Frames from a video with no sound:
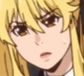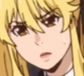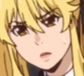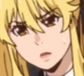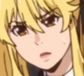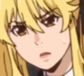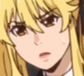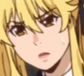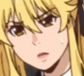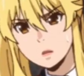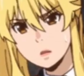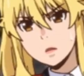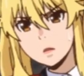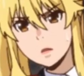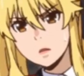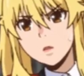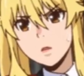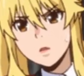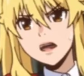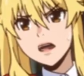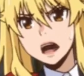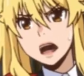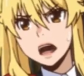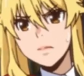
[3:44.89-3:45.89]
Now Mary
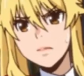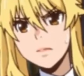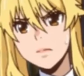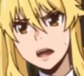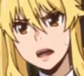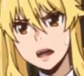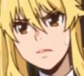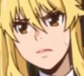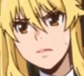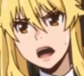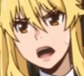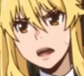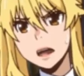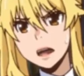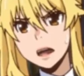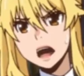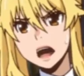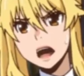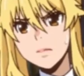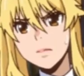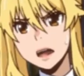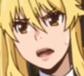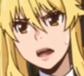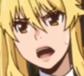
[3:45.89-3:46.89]
is in so far
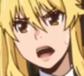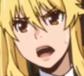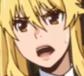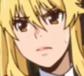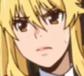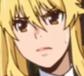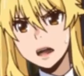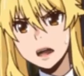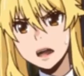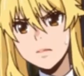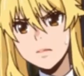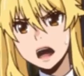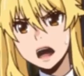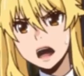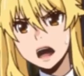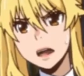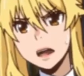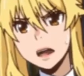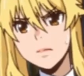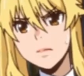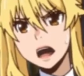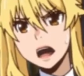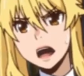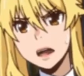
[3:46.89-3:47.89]
over her head, she's assigned
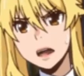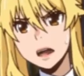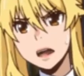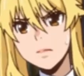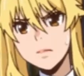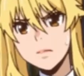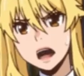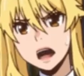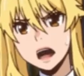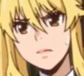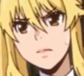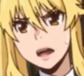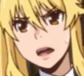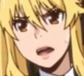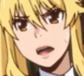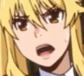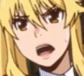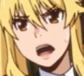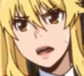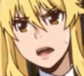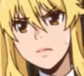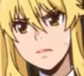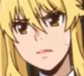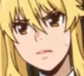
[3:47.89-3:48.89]
something called a life
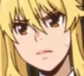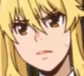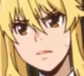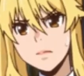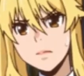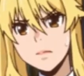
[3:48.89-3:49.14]
plan.